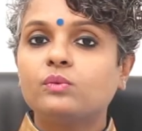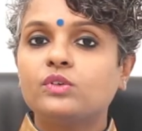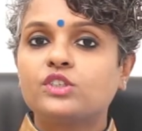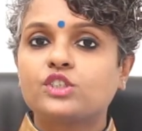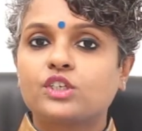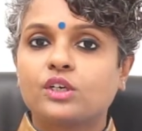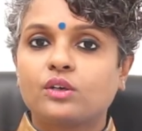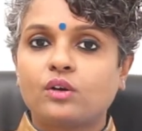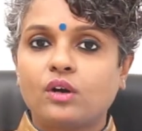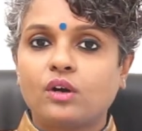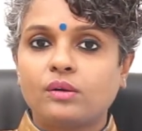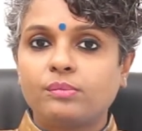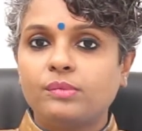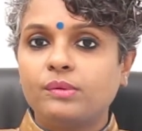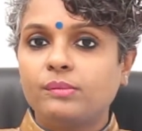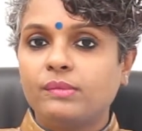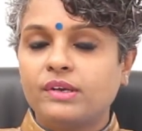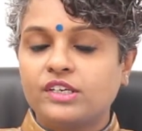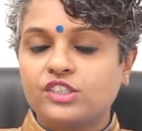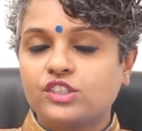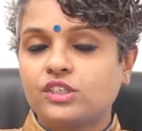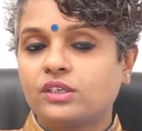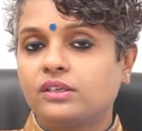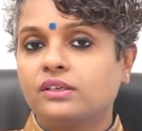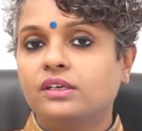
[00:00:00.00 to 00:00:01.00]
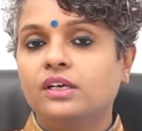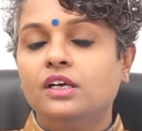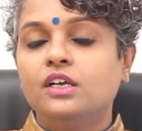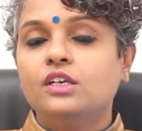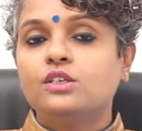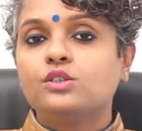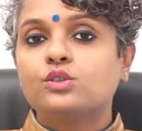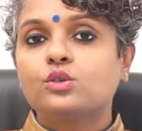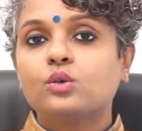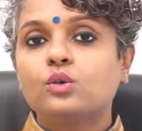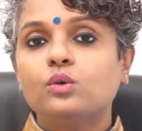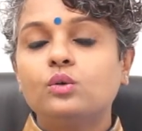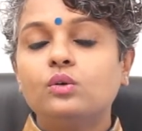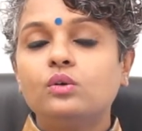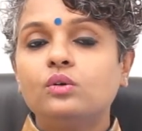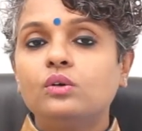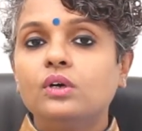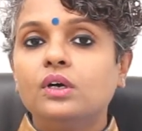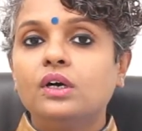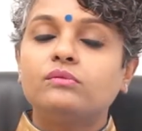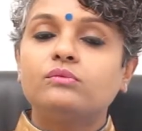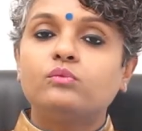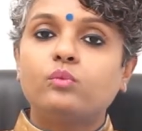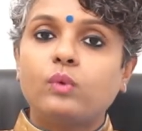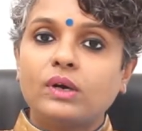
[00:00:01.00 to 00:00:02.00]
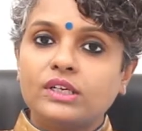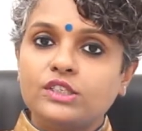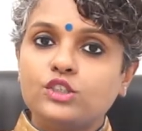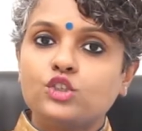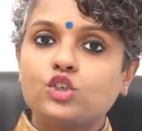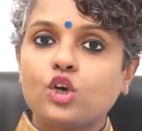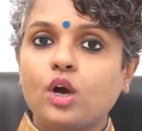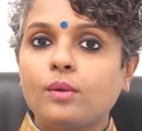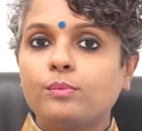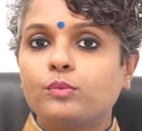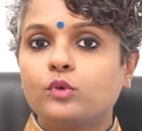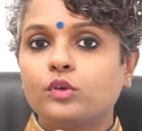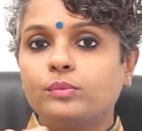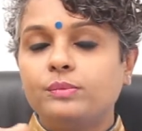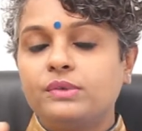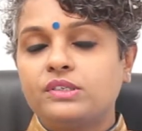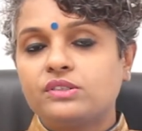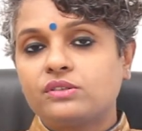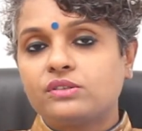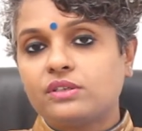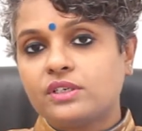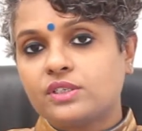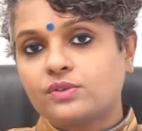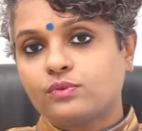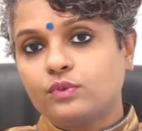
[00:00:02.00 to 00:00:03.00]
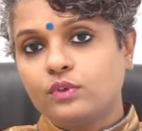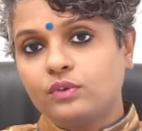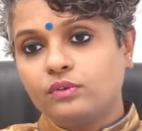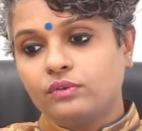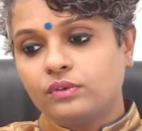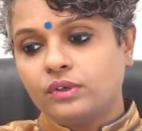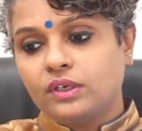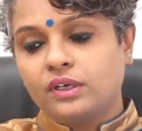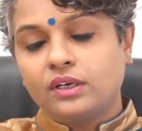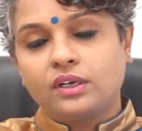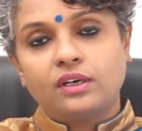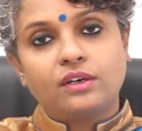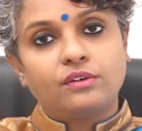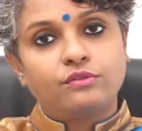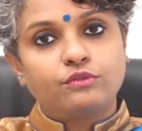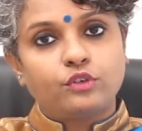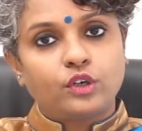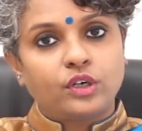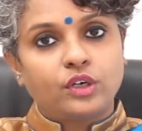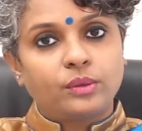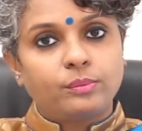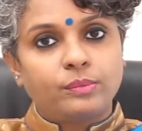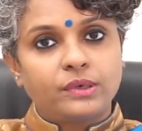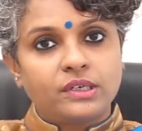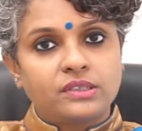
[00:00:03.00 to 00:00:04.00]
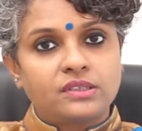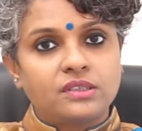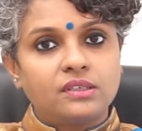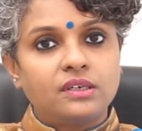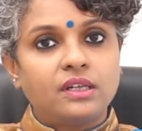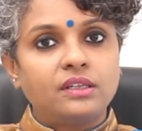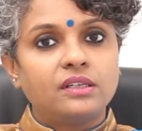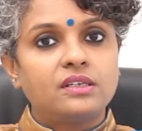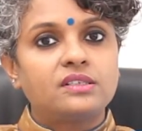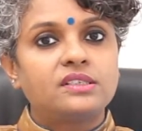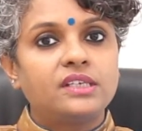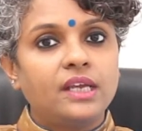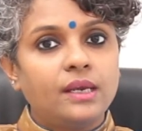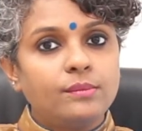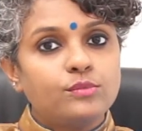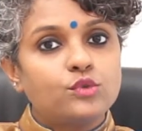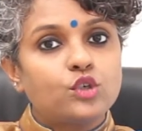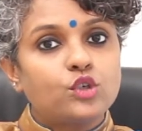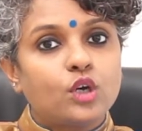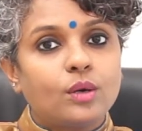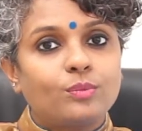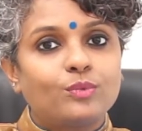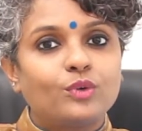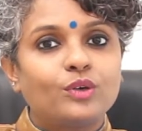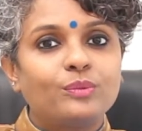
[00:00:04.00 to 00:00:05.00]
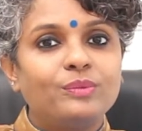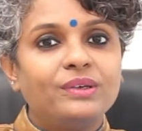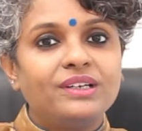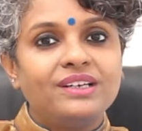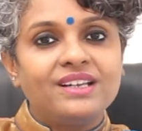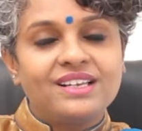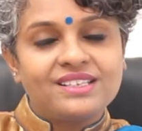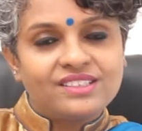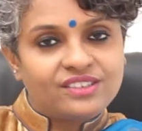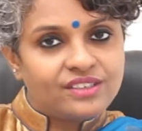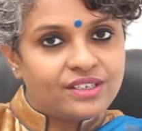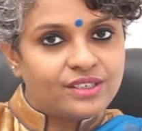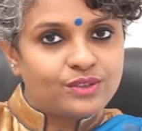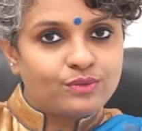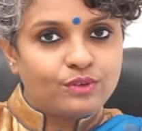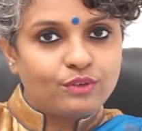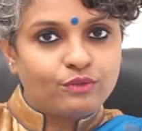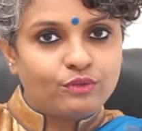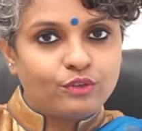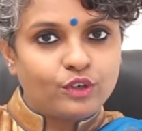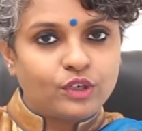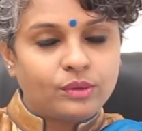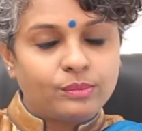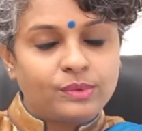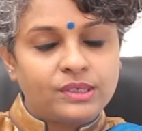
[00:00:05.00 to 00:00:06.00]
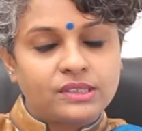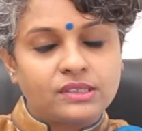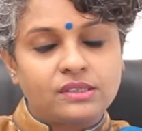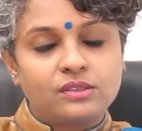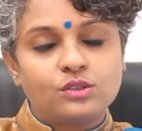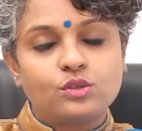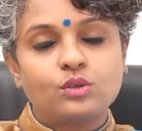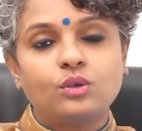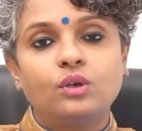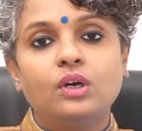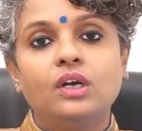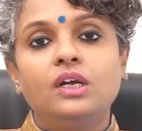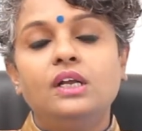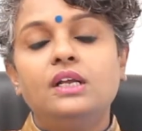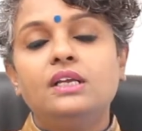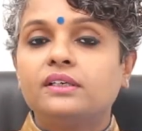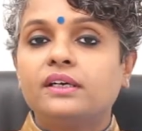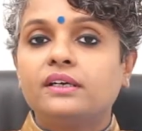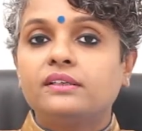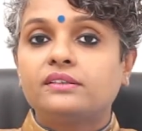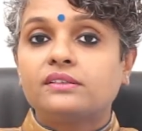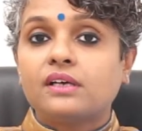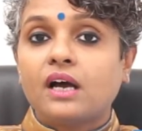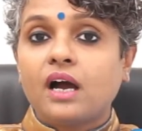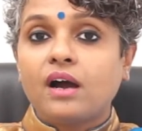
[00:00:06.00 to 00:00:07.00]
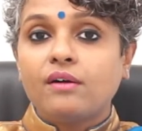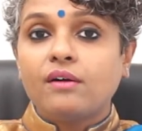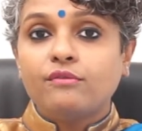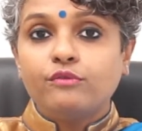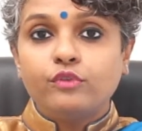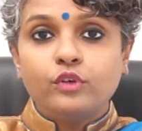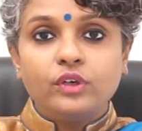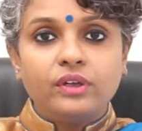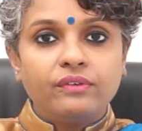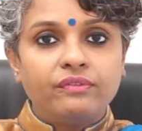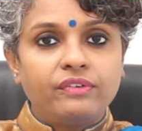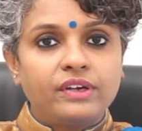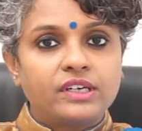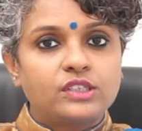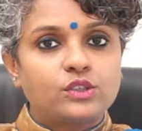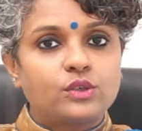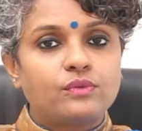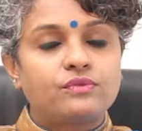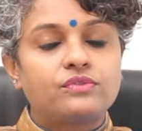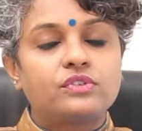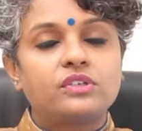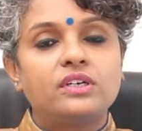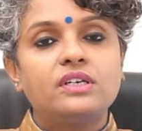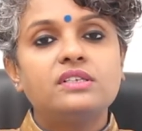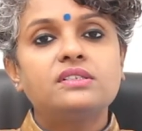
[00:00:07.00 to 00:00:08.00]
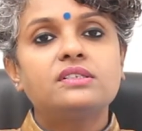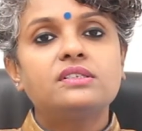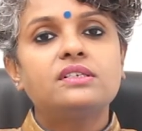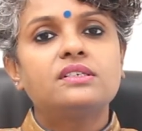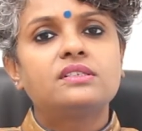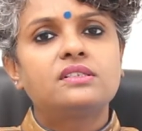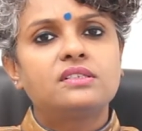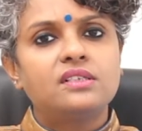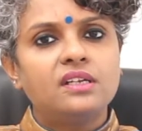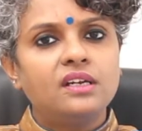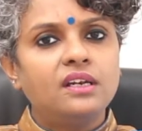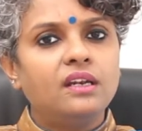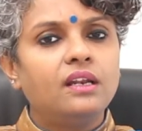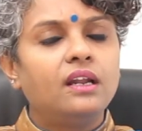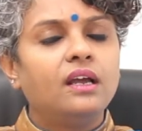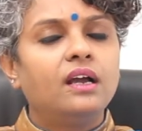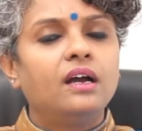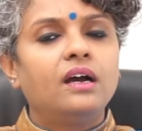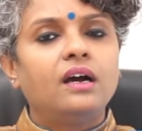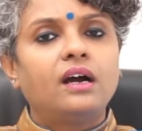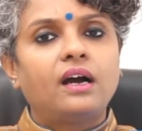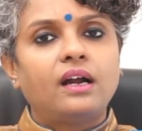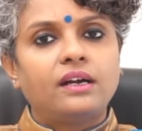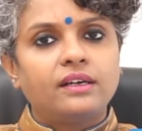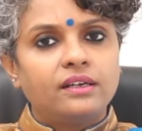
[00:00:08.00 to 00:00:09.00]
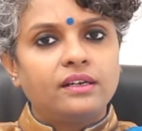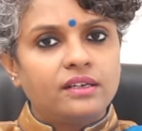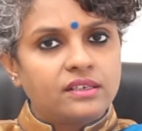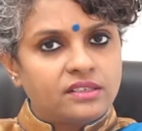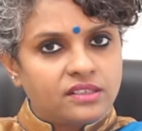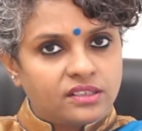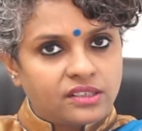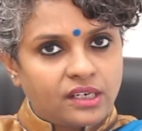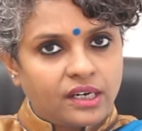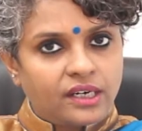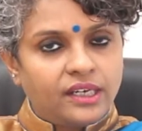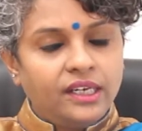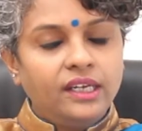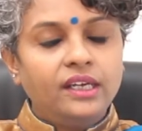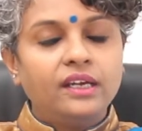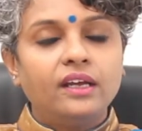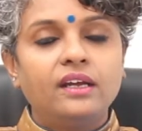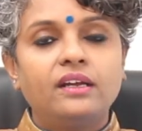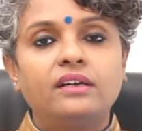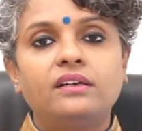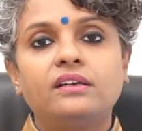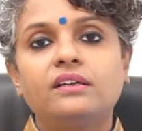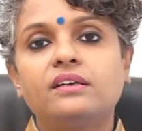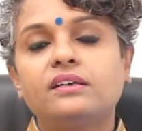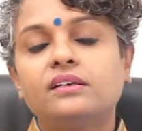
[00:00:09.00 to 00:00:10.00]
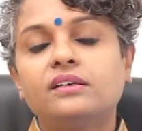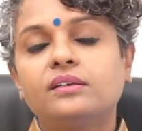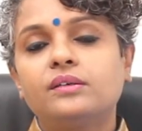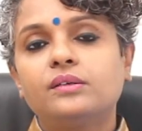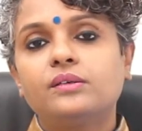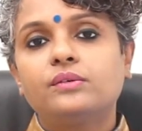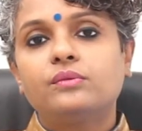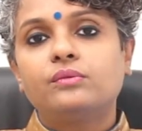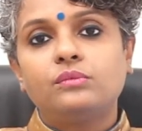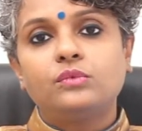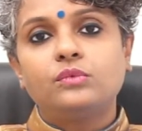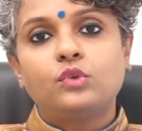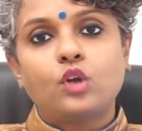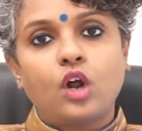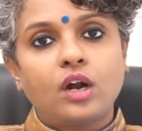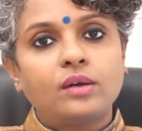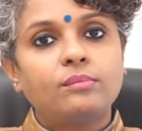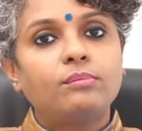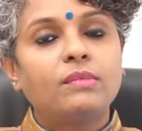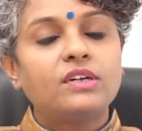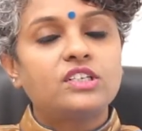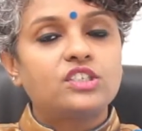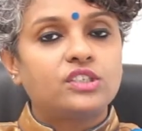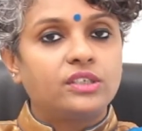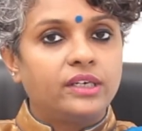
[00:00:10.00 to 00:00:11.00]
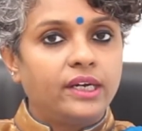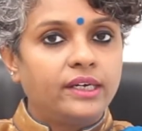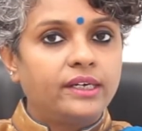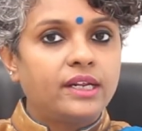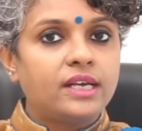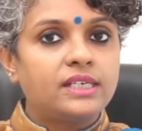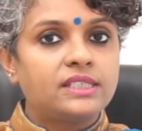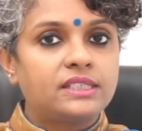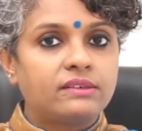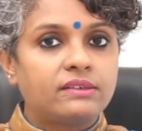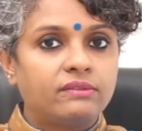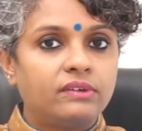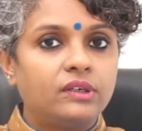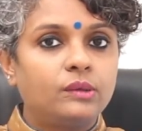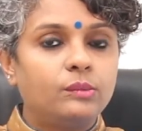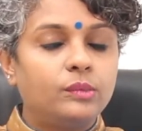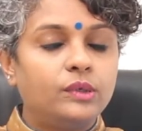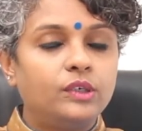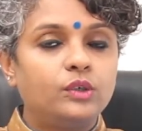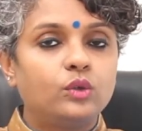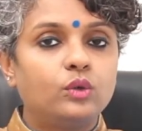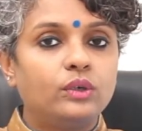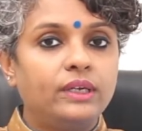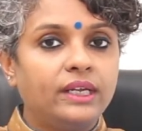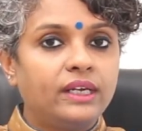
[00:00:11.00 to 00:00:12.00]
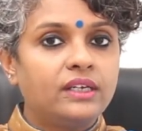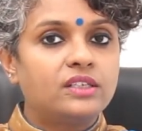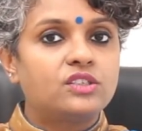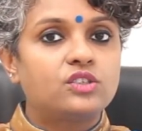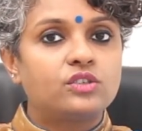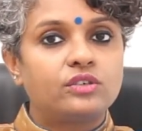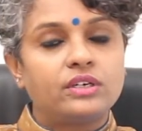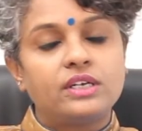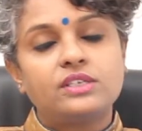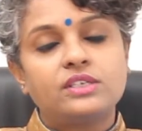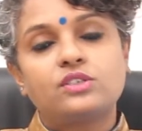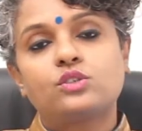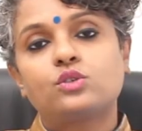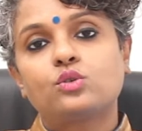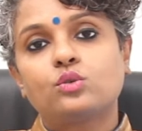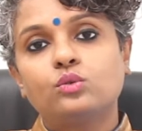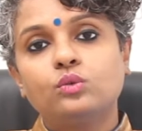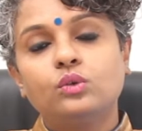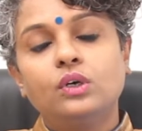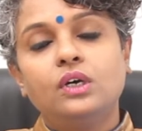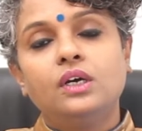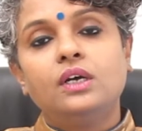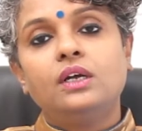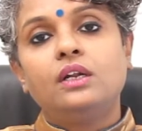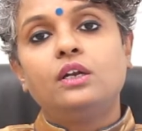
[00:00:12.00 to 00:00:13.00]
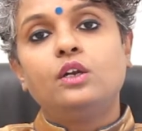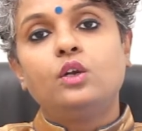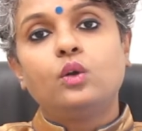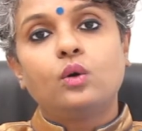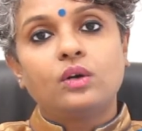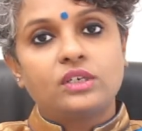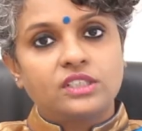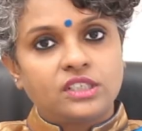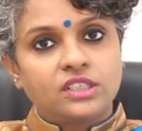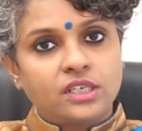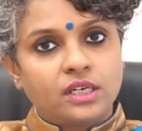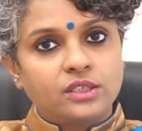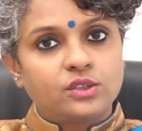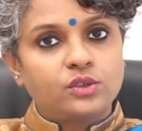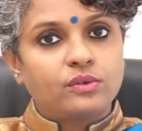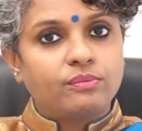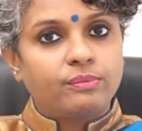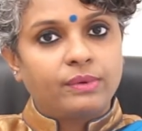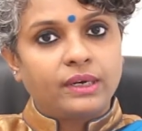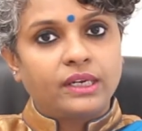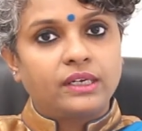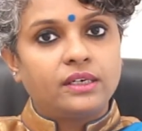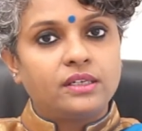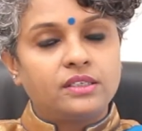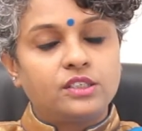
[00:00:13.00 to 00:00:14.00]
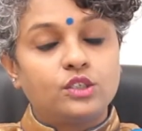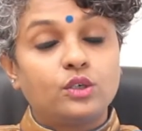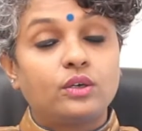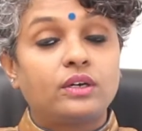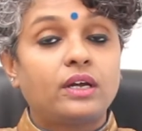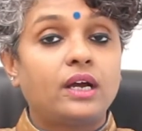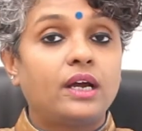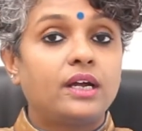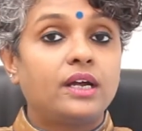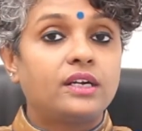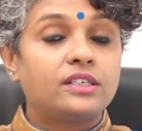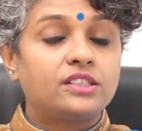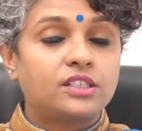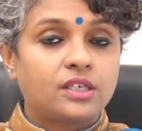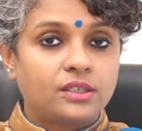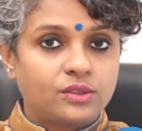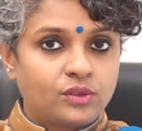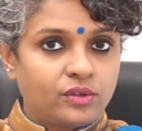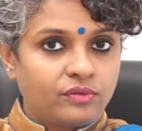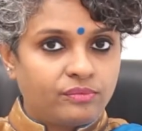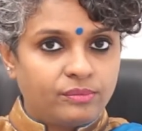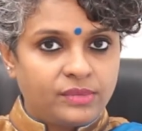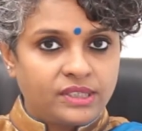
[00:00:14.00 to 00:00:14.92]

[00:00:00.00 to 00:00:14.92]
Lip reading: which cannot be measured. So one job could be stressful for a person and the same job could be less stressful for a person. So the harmful effects of stress is still under study, and not much data is available to link stress to lower chance of pregnancy or higher chance of